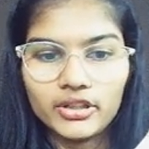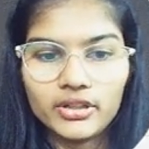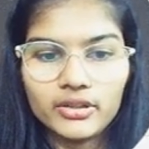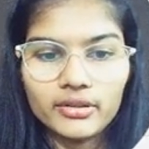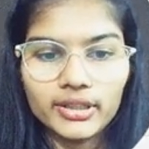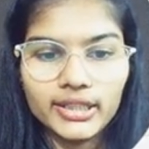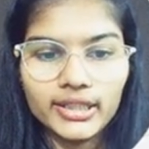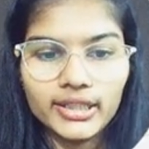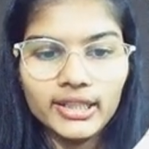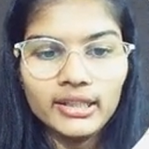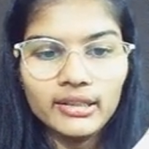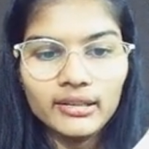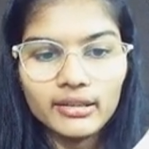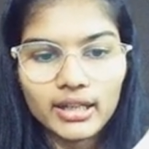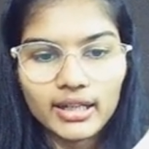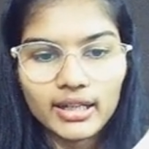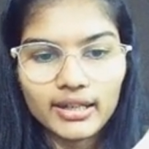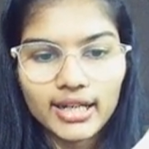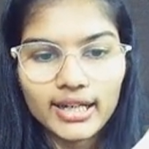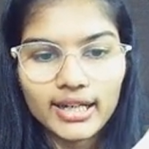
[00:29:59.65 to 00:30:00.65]
tree,
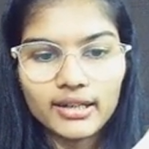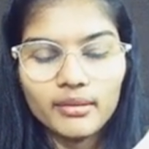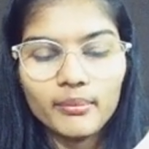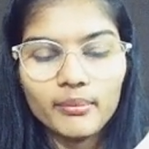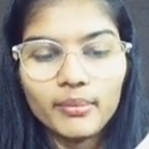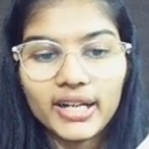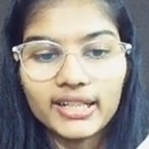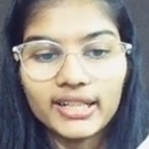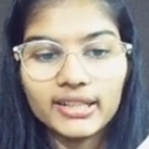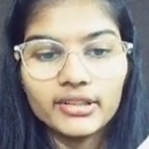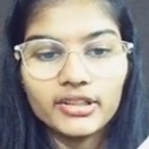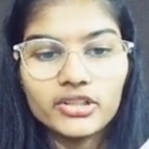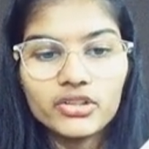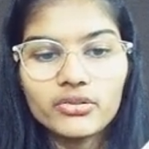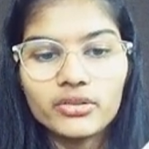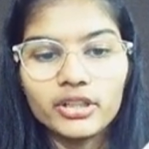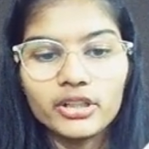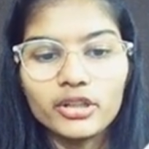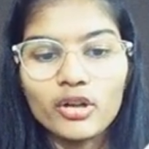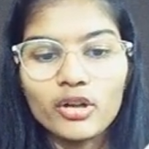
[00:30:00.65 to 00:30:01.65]
a random binary
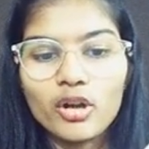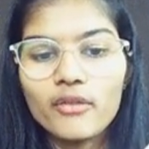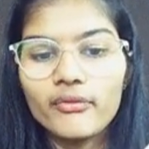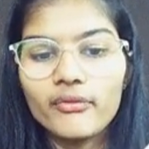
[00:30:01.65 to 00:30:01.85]
tree of